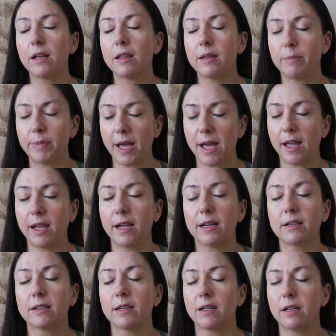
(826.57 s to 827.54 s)
The
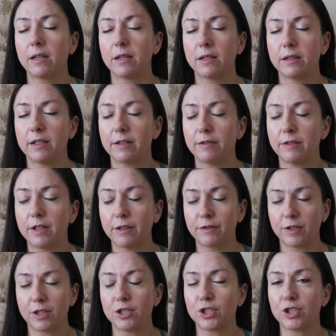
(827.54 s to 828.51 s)
pain, the, the
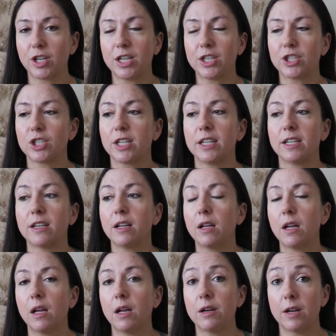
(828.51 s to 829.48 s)
frustration,
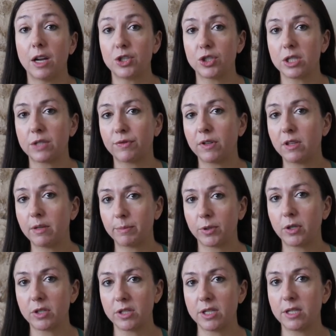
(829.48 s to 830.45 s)
not just for the
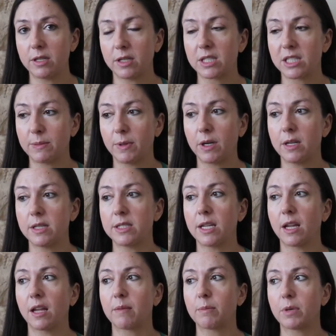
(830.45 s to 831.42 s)
person
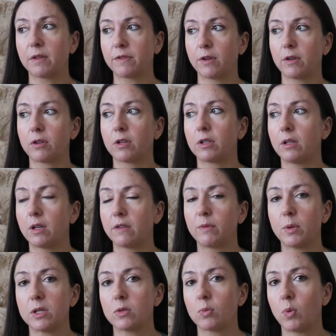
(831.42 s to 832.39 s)
experiencing it, but for your
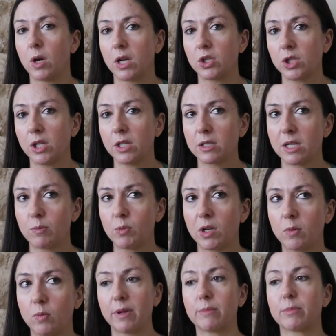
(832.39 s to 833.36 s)
loved ones watching
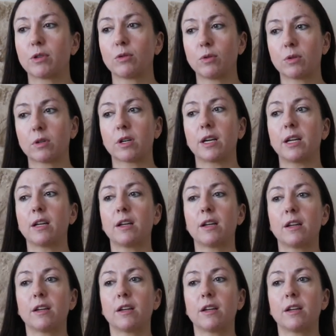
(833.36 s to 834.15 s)
someone. Remember Lori